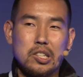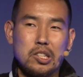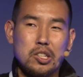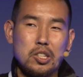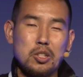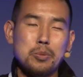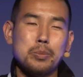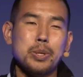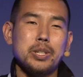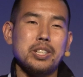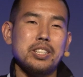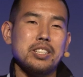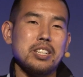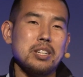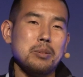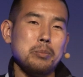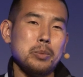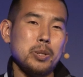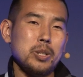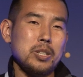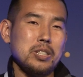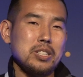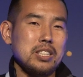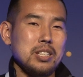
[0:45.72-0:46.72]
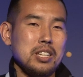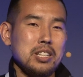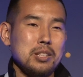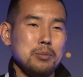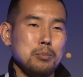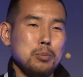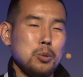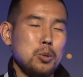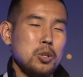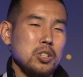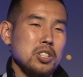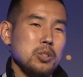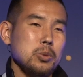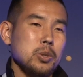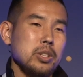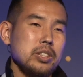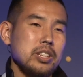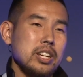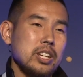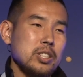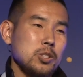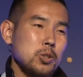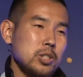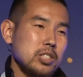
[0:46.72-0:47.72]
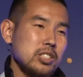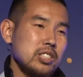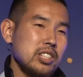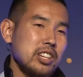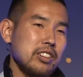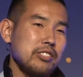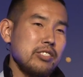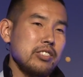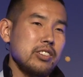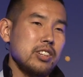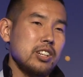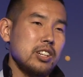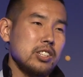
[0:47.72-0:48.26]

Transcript: too many numbers and bore you with that sort of stuff.